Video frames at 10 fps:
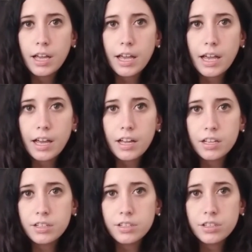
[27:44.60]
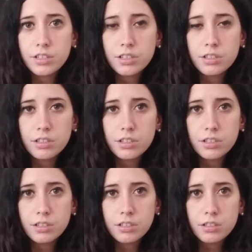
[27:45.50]
And,
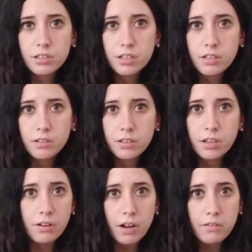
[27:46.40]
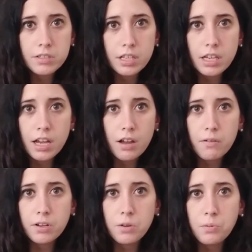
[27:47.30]
you know, I was like, yeah, I
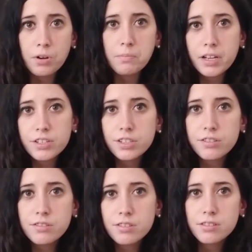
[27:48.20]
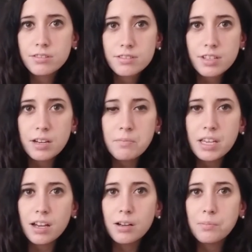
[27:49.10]
want newborn pictures. Sign
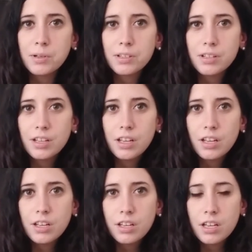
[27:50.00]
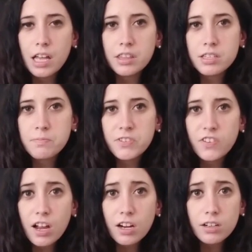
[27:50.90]
me up. And this
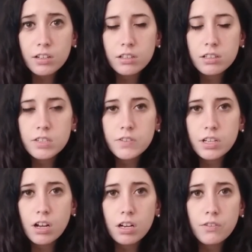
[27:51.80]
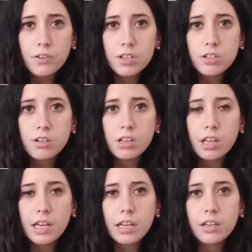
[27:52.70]
photographer took
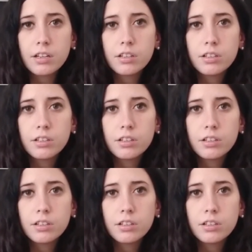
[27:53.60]
like